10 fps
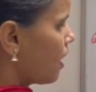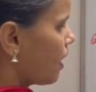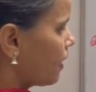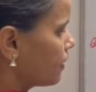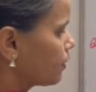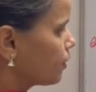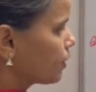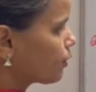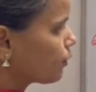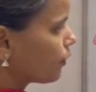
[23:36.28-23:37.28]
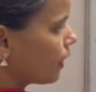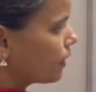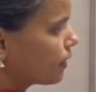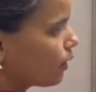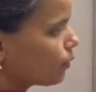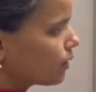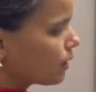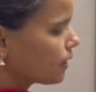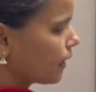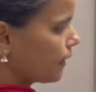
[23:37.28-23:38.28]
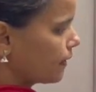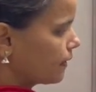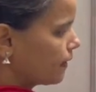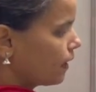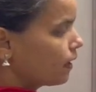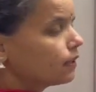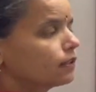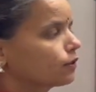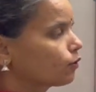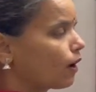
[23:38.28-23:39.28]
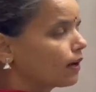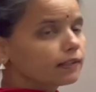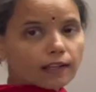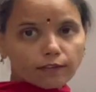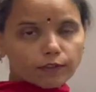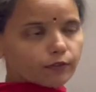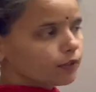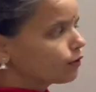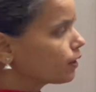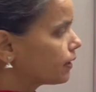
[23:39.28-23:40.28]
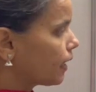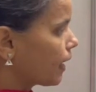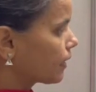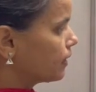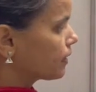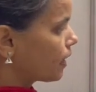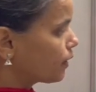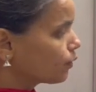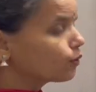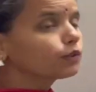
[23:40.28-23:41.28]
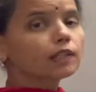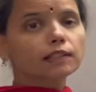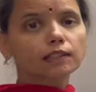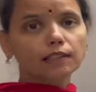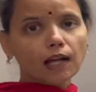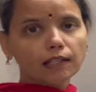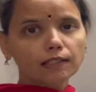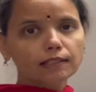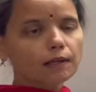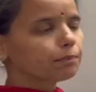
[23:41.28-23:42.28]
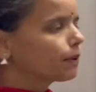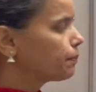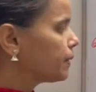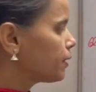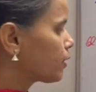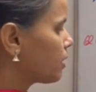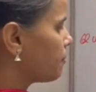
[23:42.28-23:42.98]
and you need to find out the sides. So and they have given you the diagonals and you know that the diagonals are perpendicular